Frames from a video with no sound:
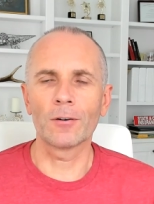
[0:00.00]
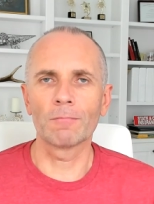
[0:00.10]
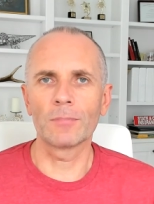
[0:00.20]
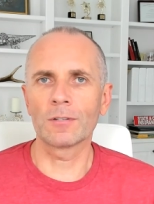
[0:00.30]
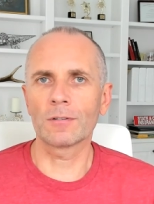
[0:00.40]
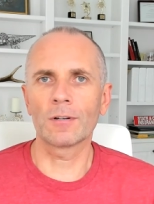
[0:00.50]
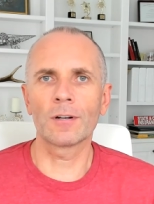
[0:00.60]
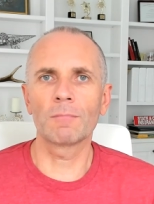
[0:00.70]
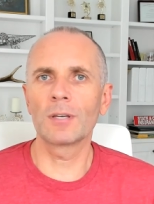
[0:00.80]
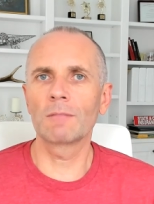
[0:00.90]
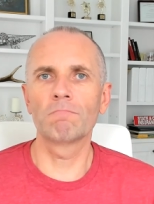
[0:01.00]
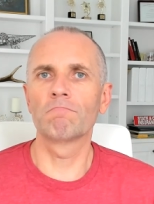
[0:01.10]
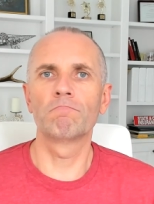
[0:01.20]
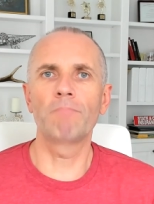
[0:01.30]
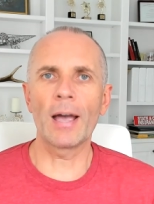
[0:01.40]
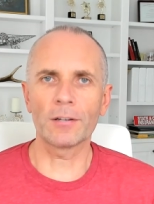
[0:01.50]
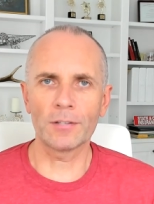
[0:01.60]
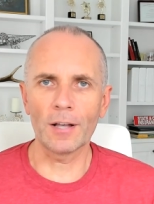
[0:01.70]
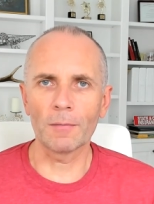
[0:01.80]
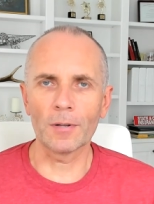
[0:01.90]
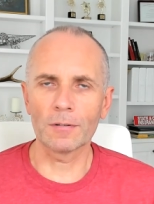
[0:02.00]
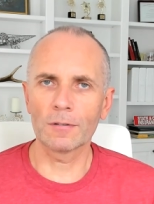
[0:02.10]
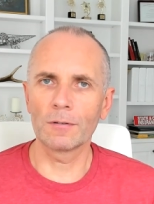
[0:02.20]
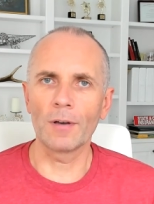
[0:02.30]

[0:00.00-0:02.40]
it's going to be bank statements.